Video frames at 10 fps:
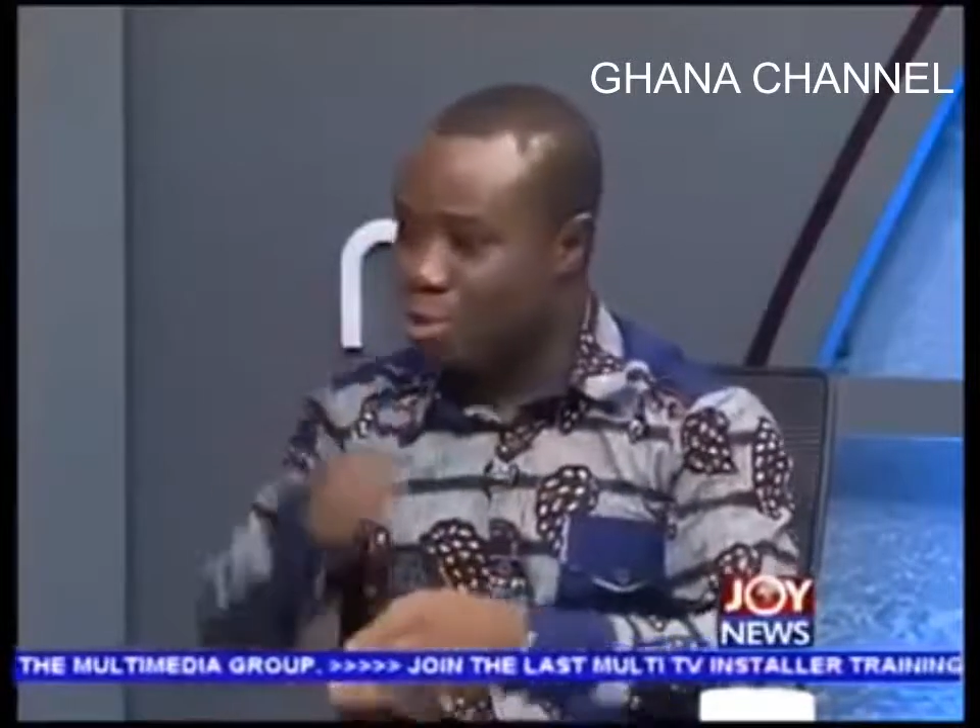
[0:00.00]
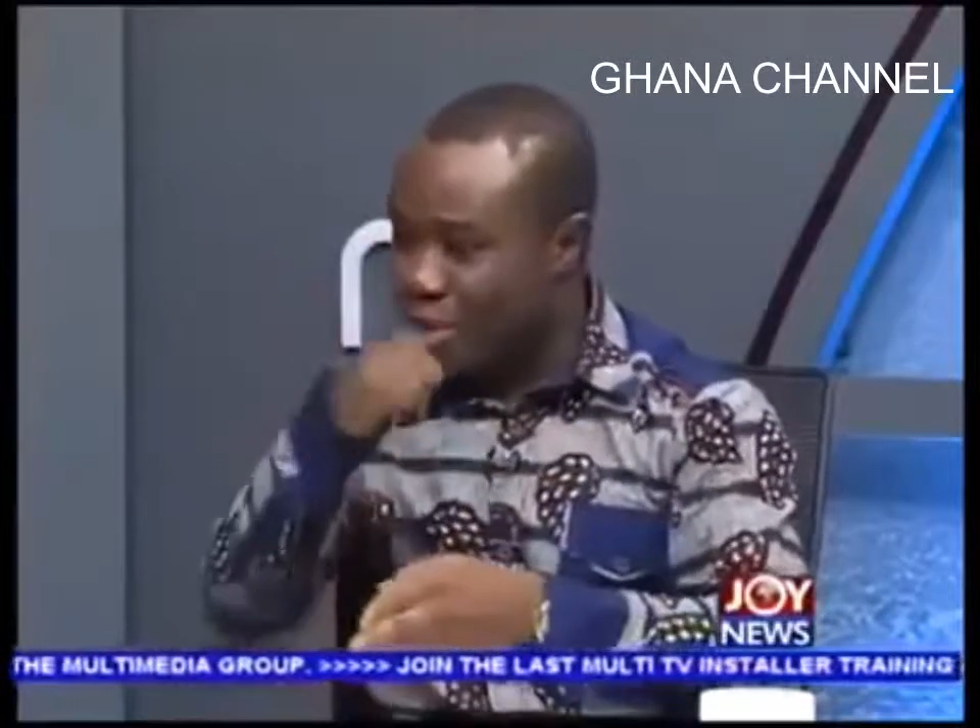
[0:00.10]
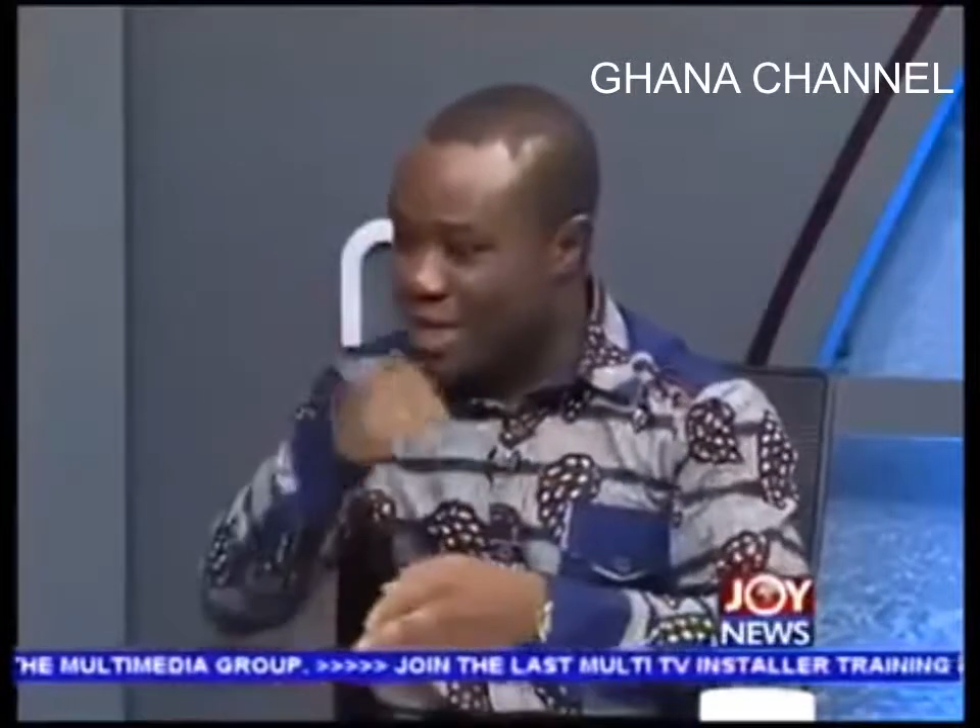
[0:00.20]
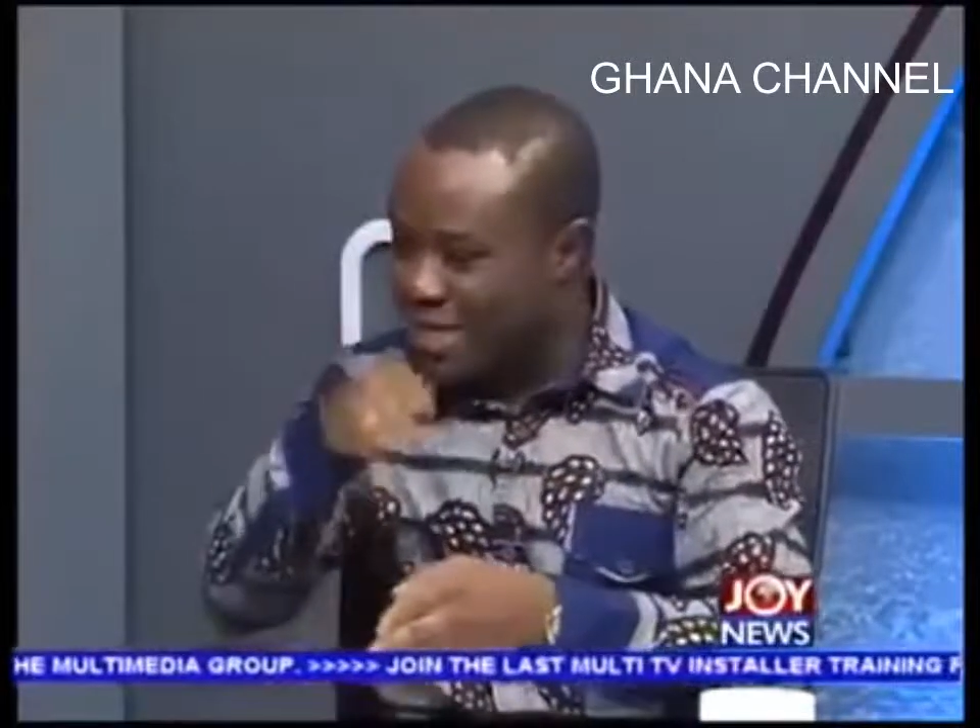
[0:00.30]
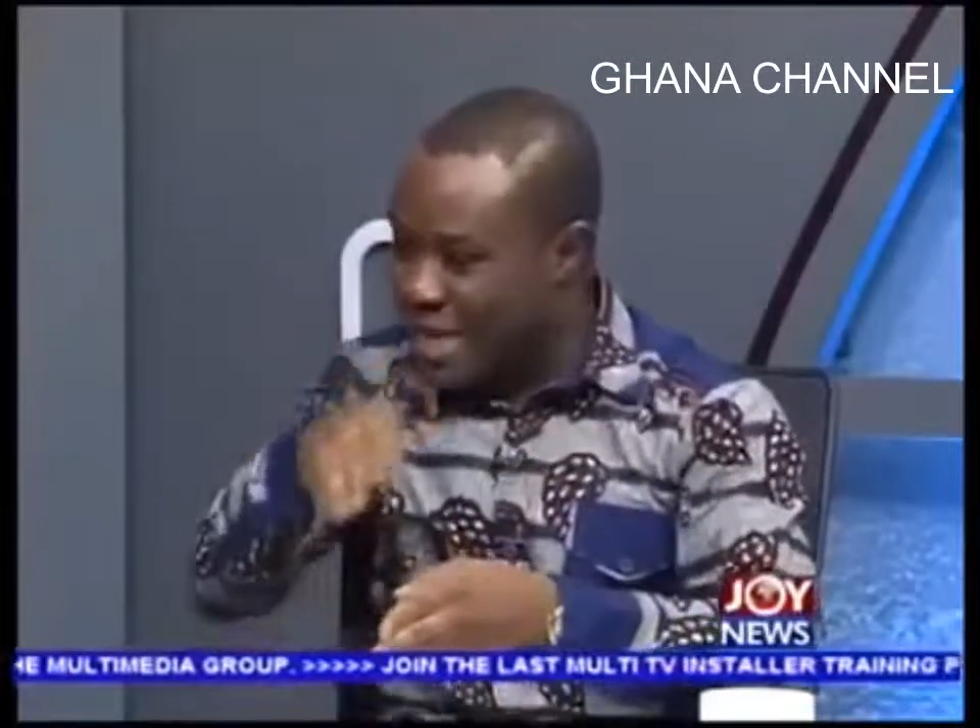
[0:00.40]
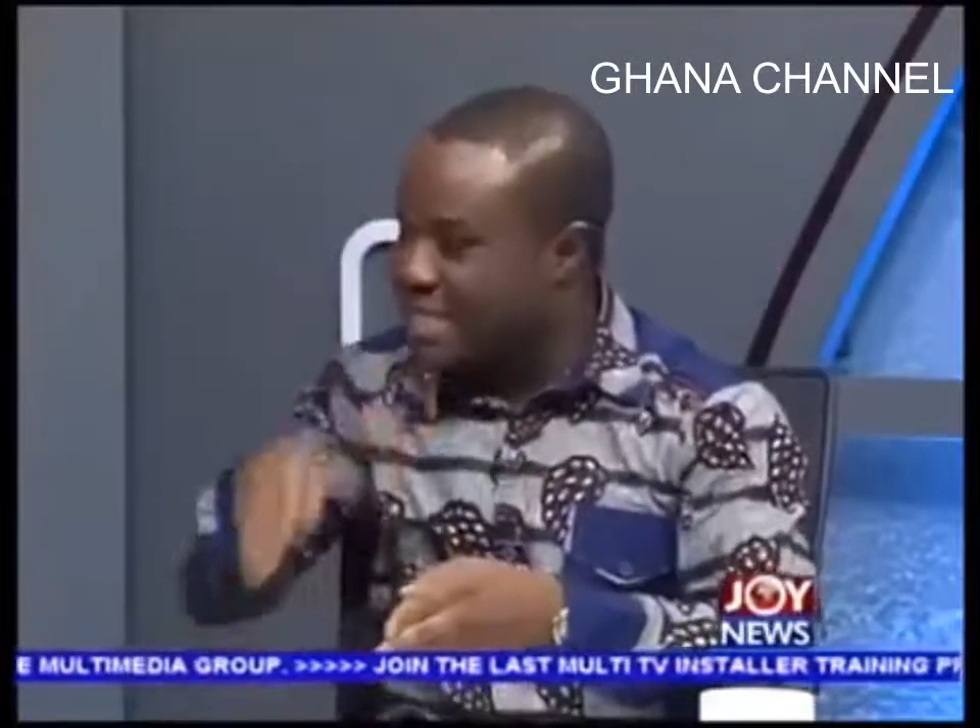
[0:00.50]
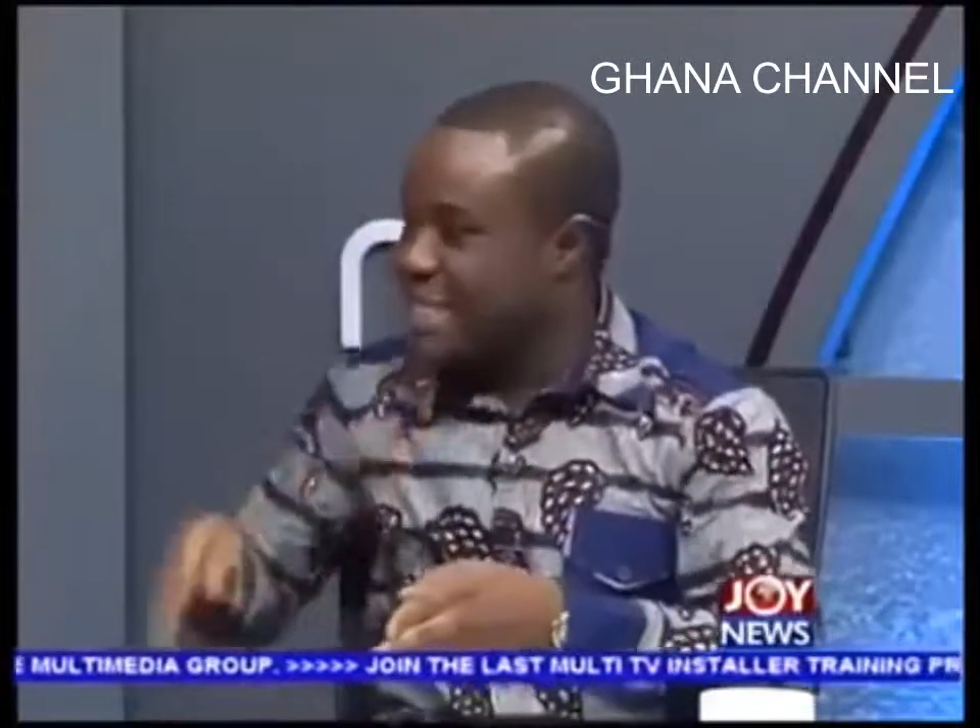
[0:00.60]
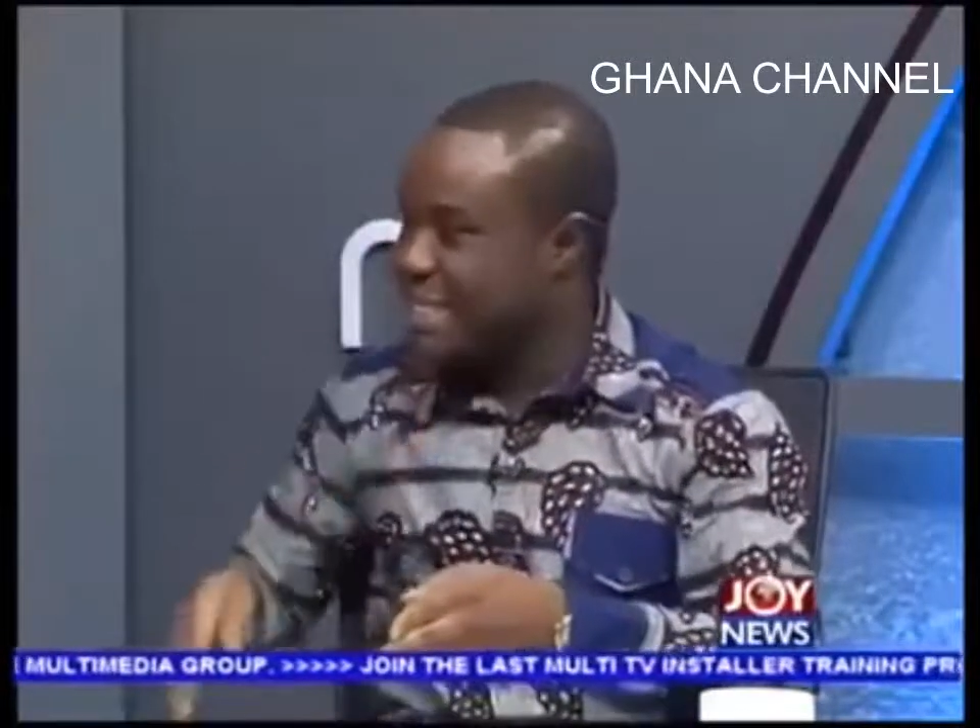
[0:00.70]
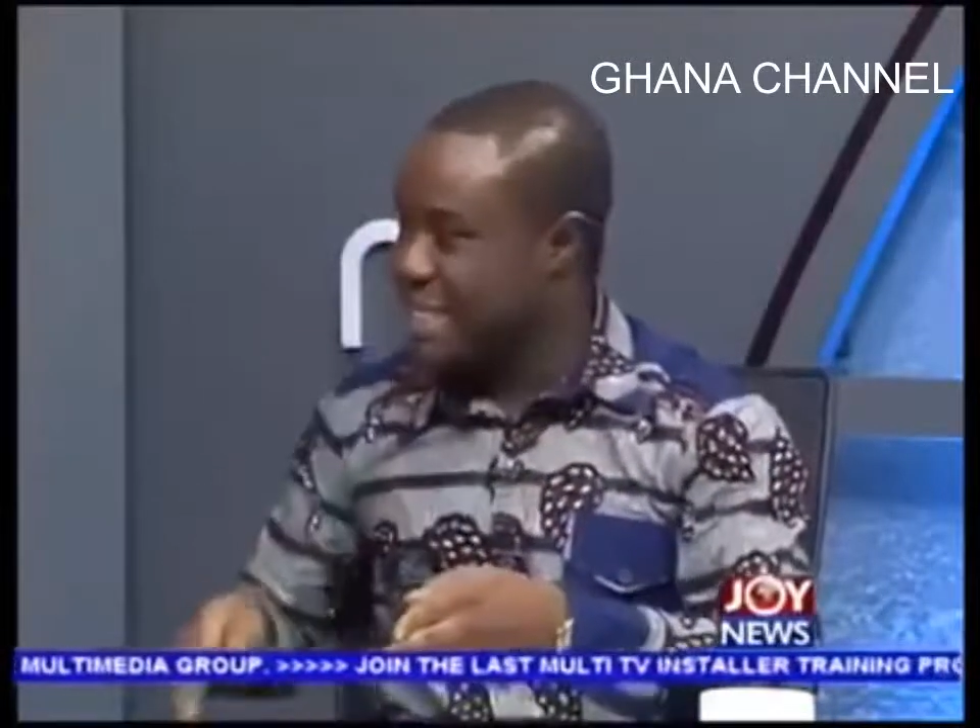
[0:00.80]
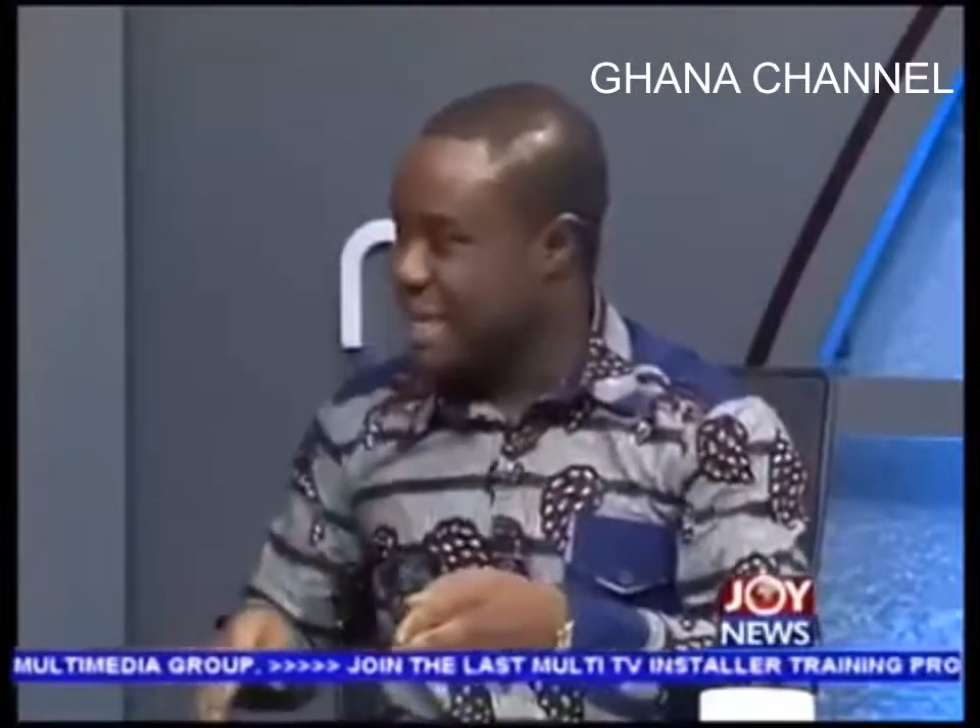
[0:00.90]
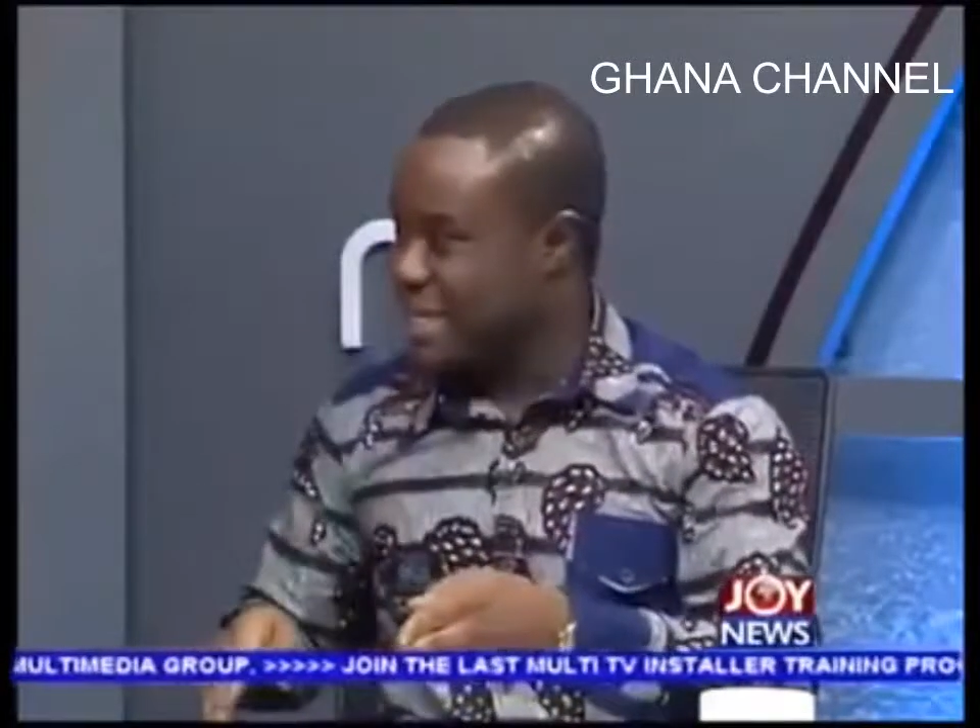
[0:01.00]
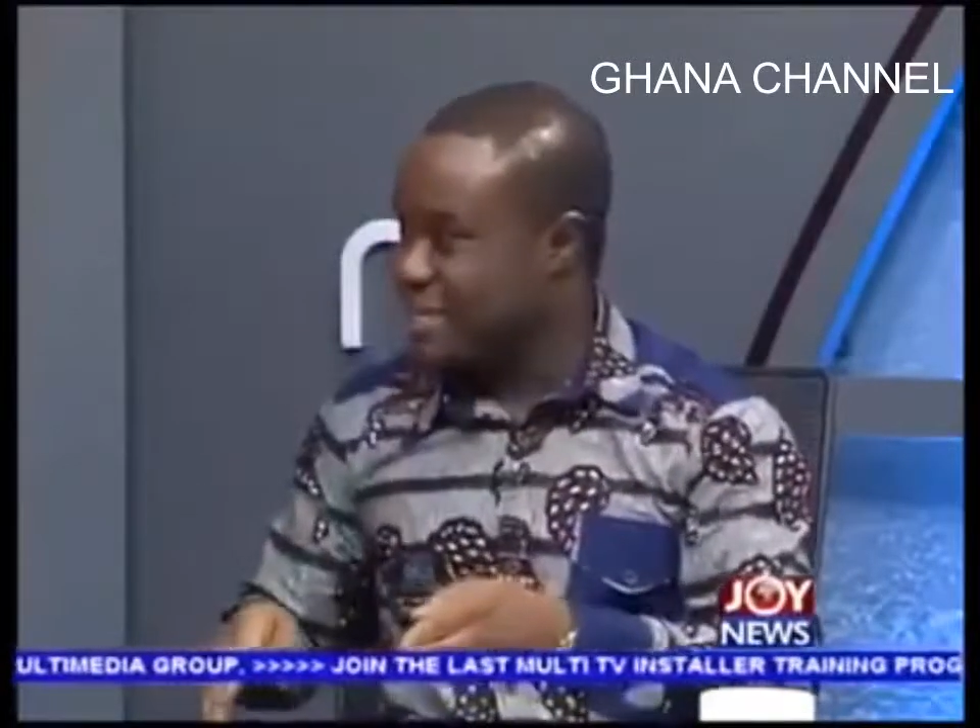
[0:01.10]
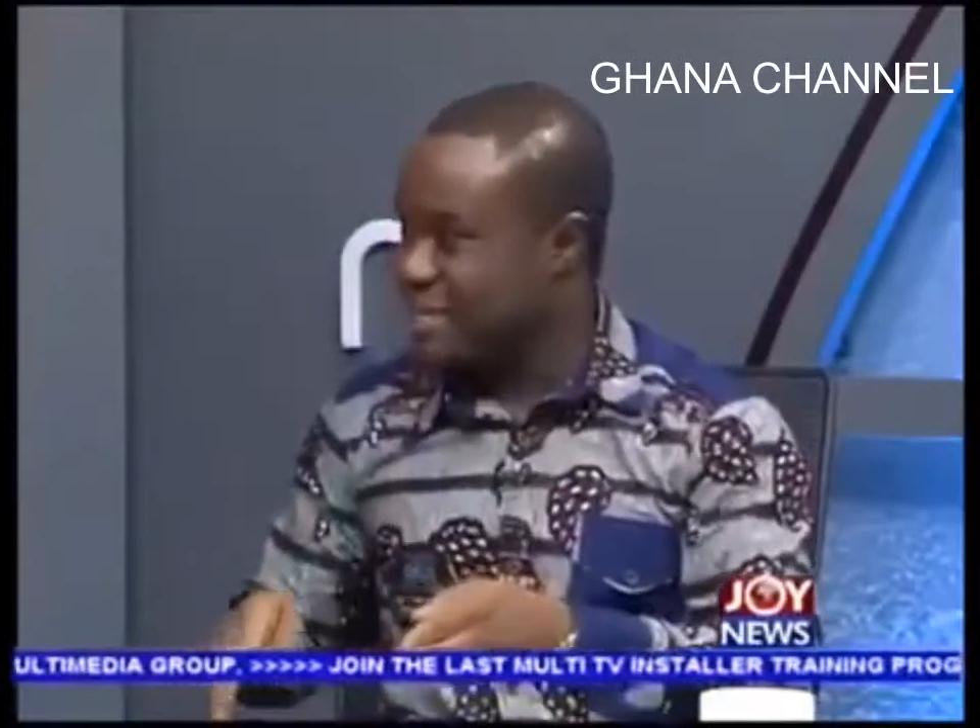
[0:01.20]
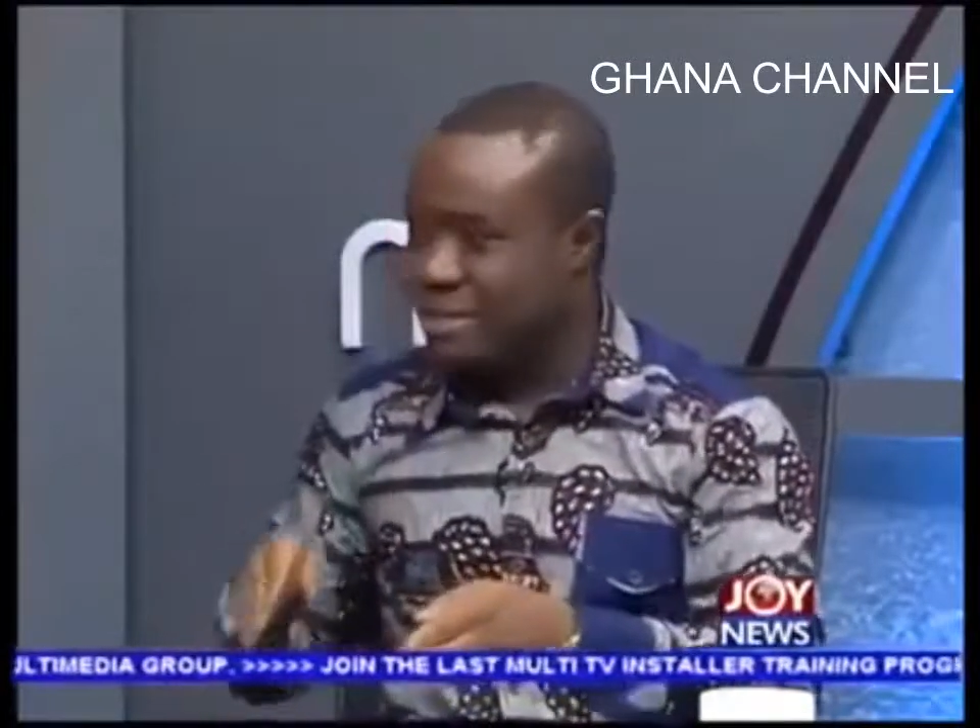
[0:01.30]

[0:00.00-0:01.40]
So there is a decline